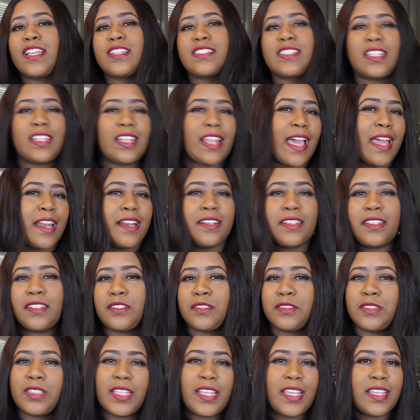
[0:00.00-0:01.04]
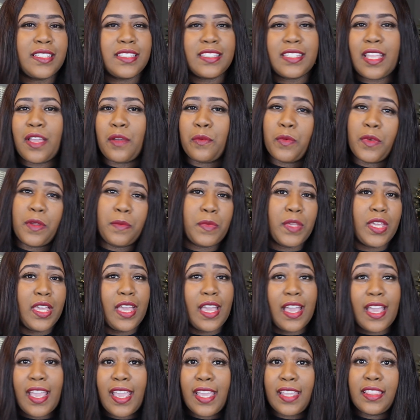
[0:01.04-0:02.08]
there's a lot of little things that went
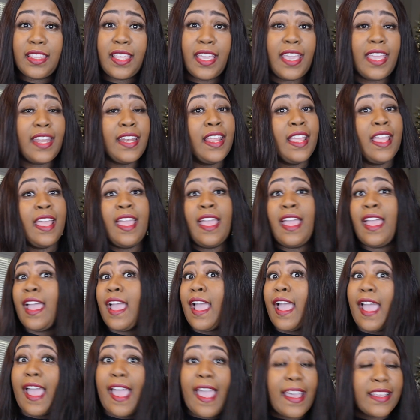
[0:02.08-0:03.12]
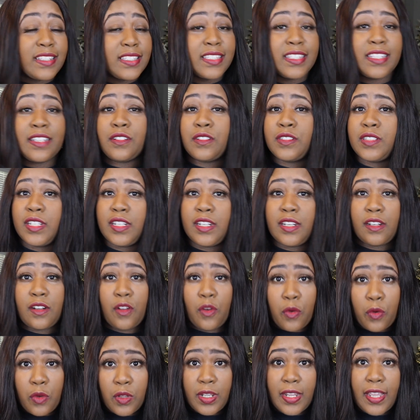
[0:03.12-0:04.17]
behind that. I still did it
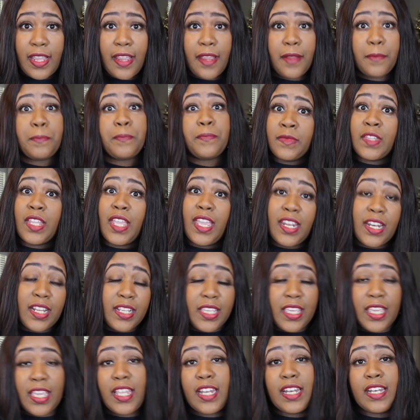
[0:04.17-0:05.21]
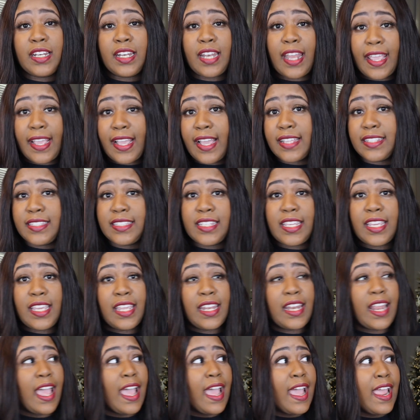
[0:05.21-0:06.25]
online. And again, like I
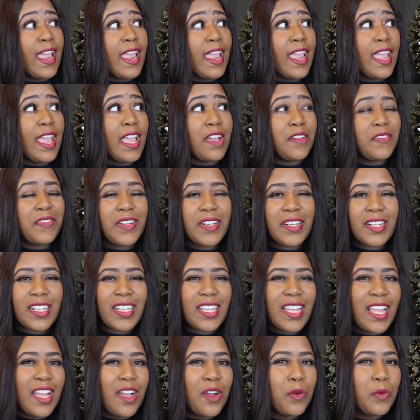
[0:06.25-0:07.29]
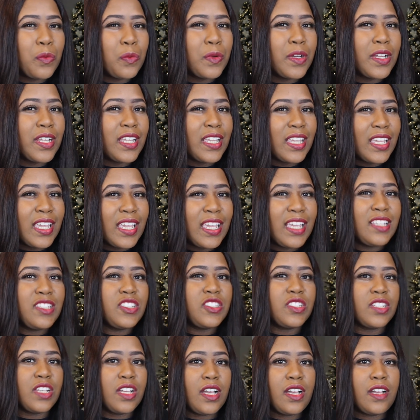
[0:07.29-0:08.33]
said, I have an account with
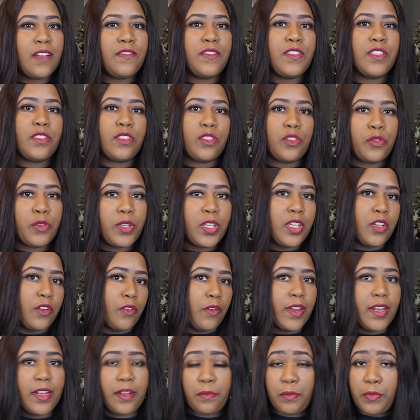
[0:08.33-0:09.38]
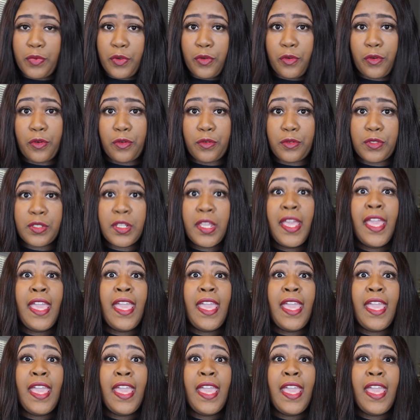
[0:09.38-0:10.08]
each of the 3 credit bureaus.